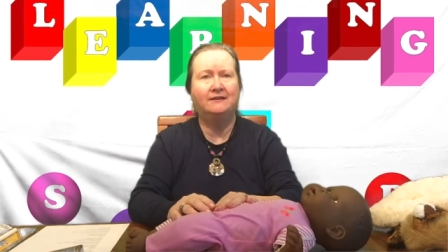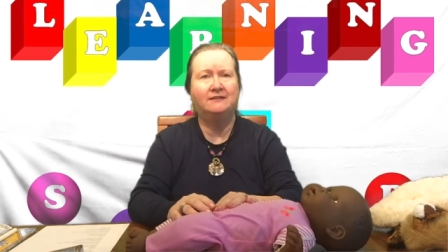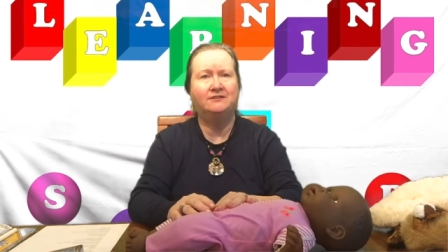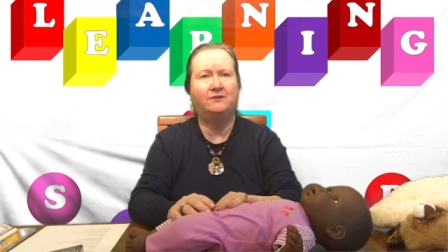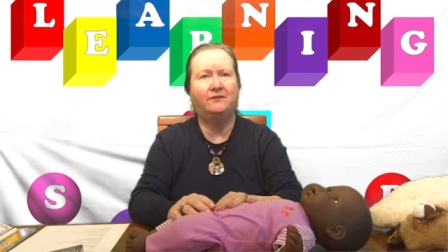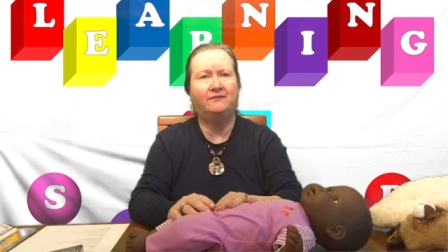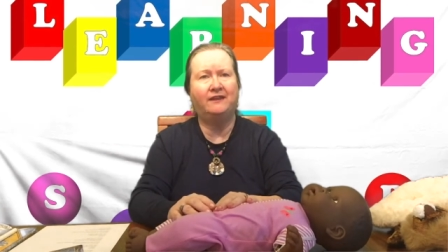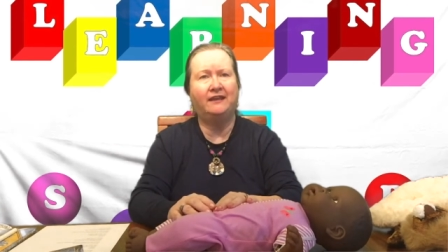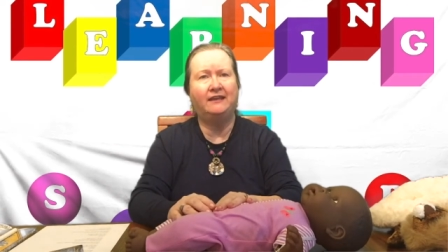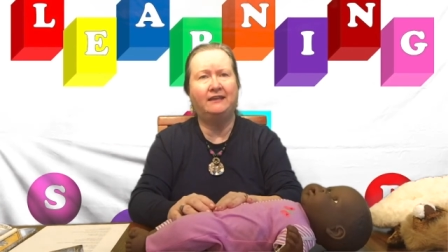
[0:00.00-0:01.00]
so that
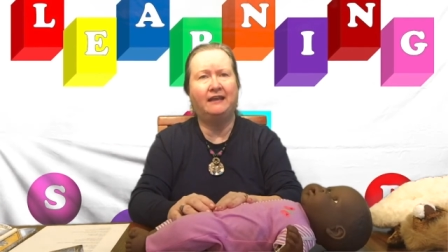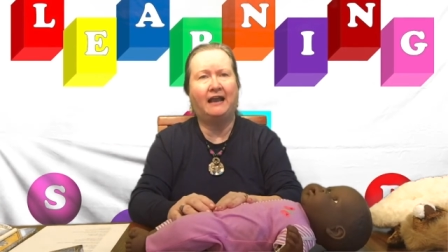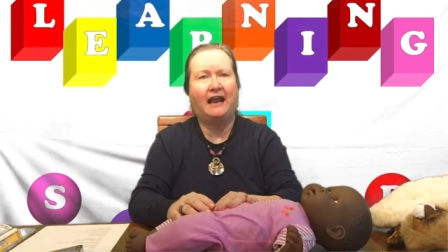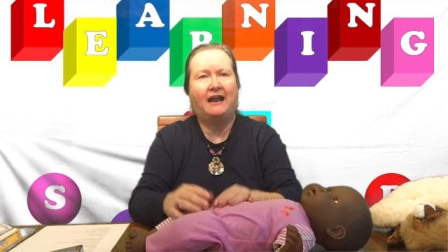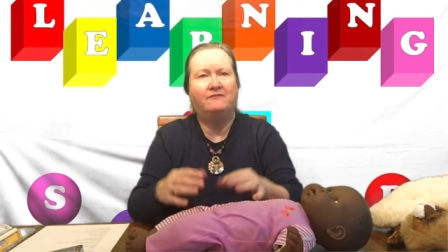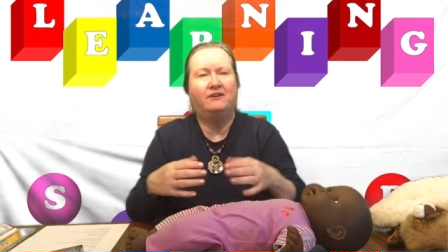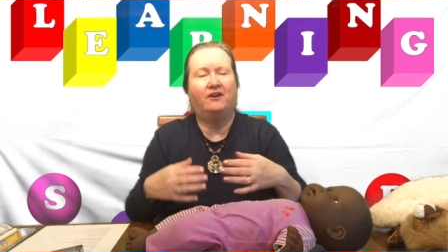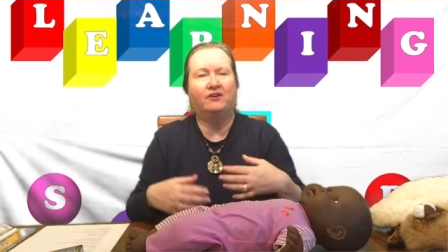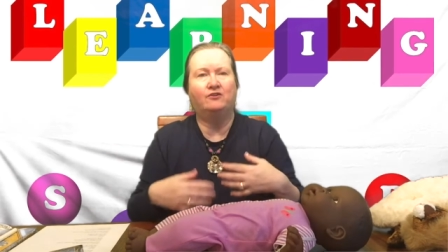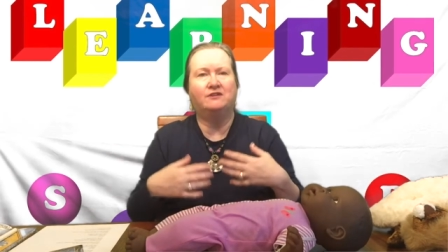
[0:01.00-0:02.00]
they have an
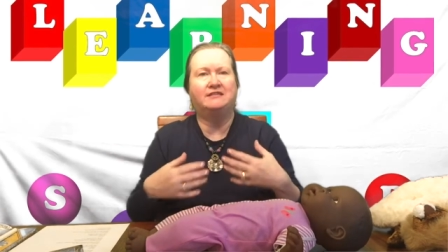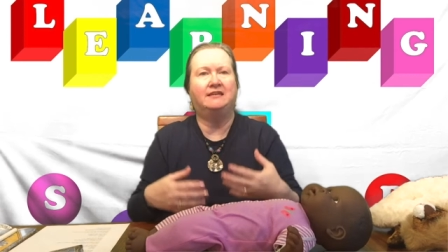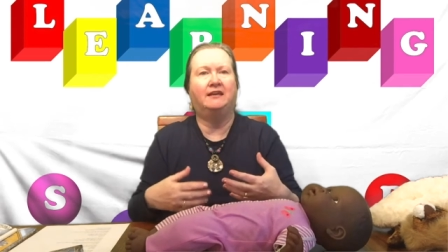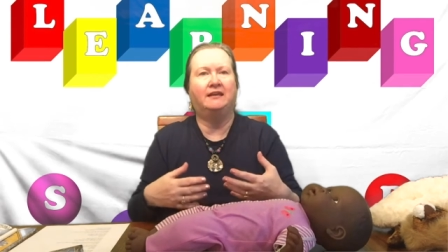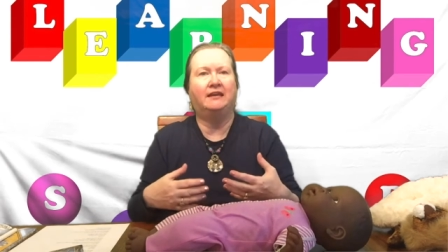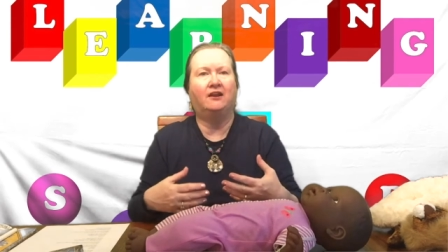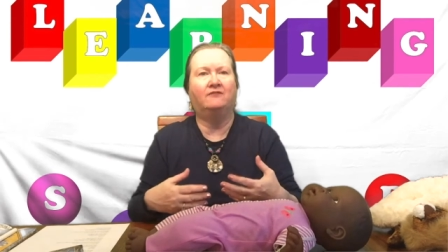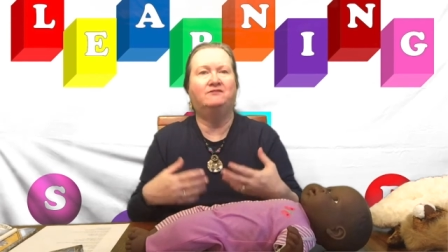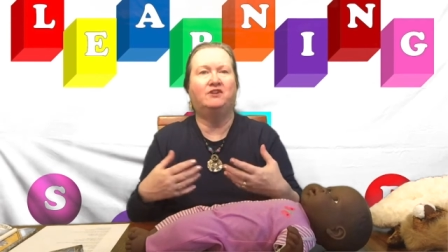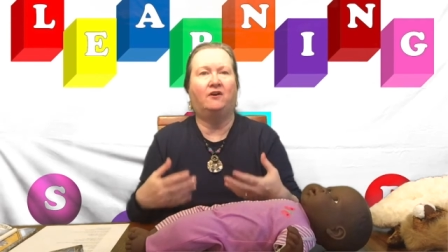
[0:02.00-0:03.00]
understanding of
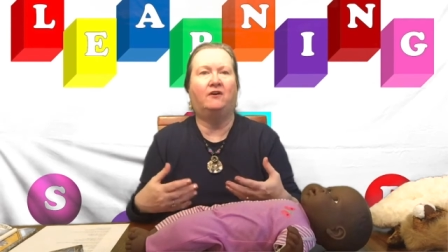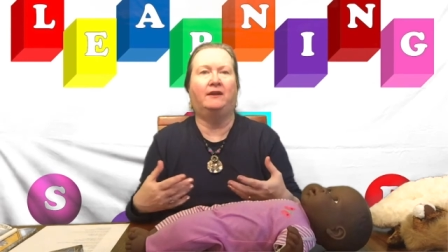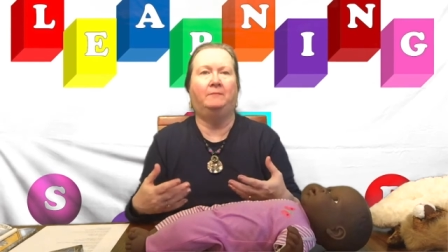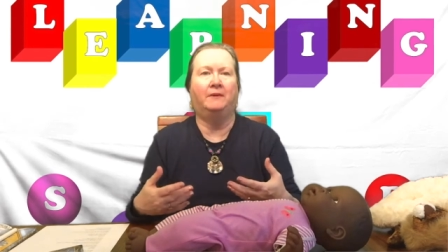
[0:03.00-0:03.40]
time.